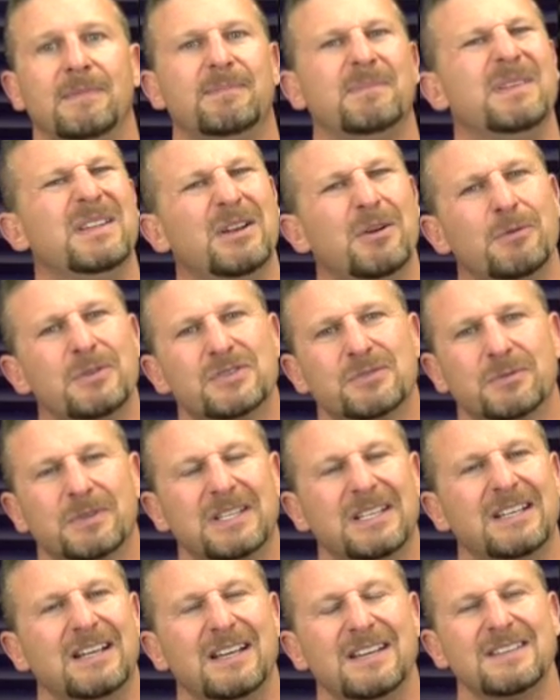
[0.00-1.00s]
You know what's
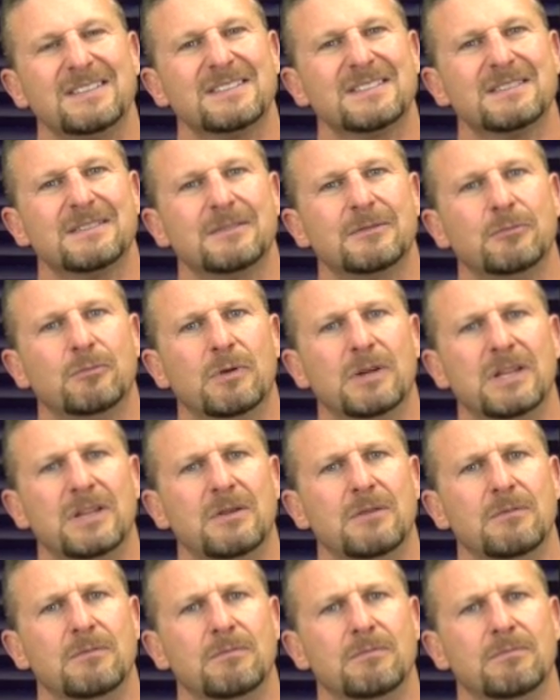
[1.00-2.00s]
really nice? When
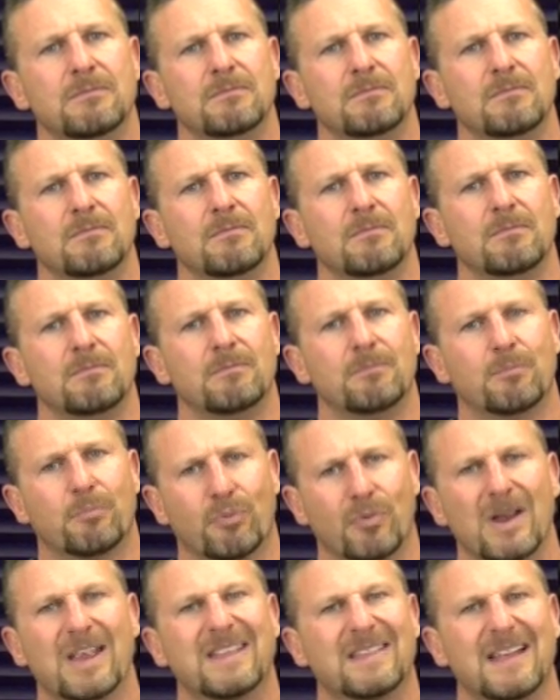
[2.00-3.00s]
you
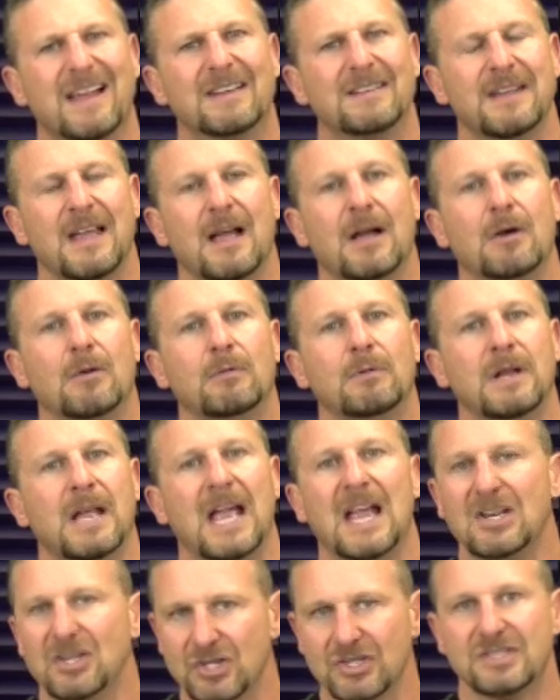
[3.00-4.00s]
break that down
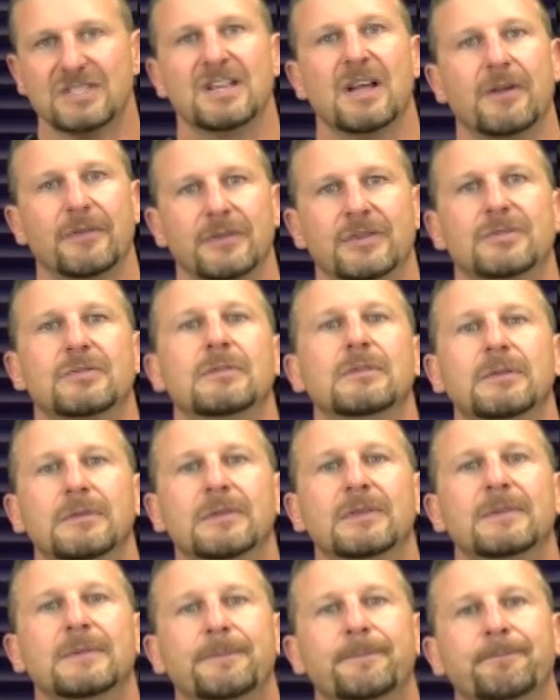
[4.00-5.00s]
and just tell the
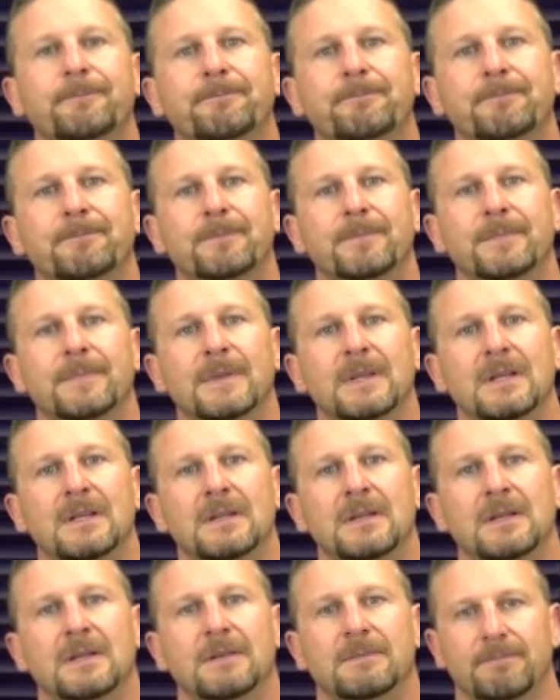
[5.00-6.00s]
truth.
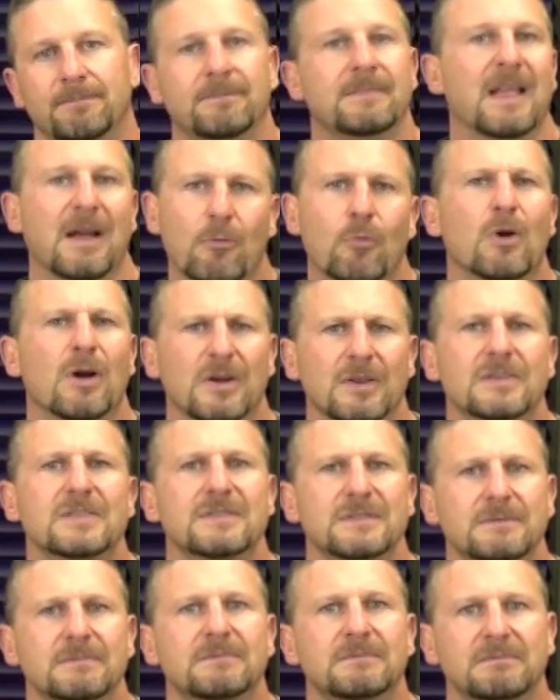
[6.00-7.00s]
That
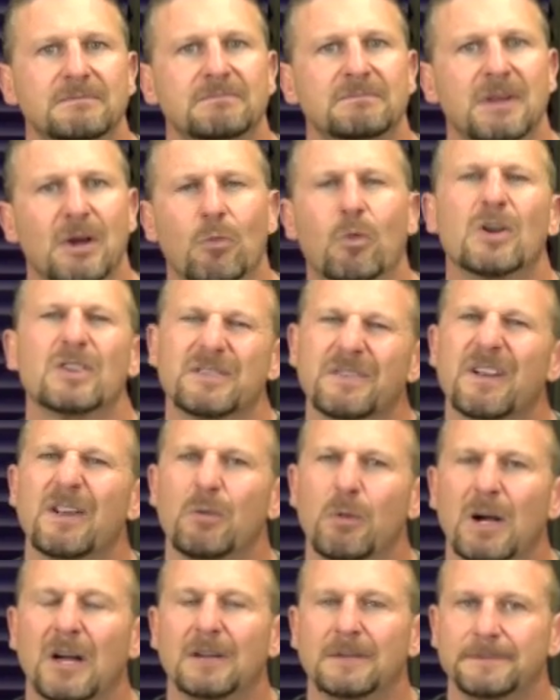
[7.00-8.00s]
works. It works very
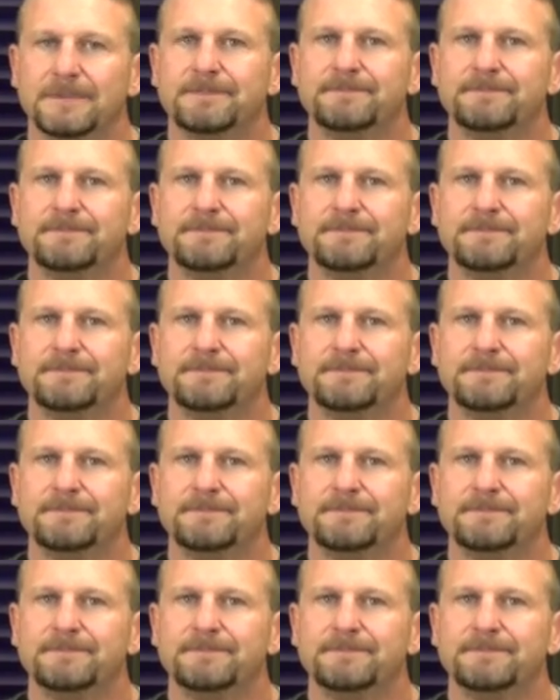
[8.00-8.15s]
well.